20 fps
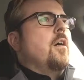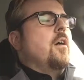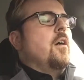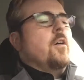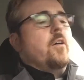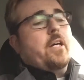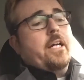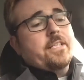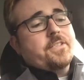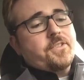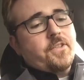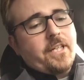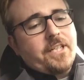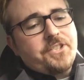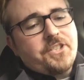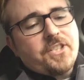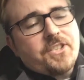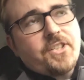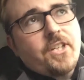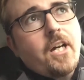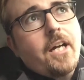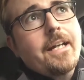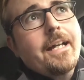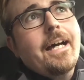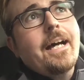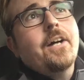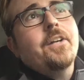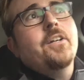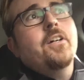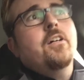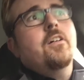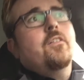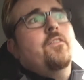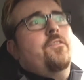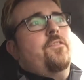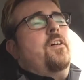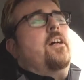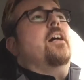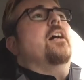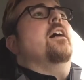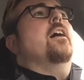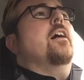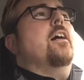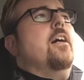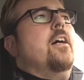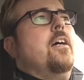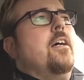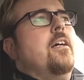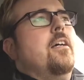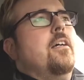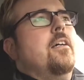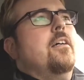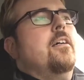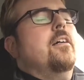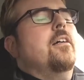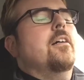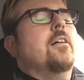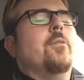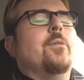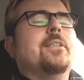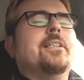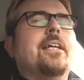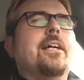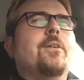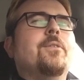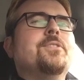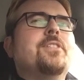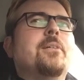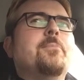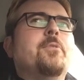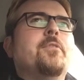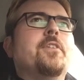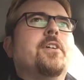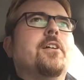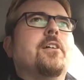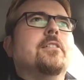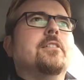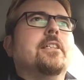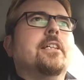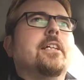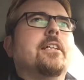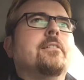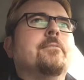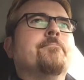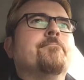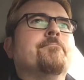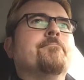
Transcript: All right, so I just got out of, what the hell is that movie called again?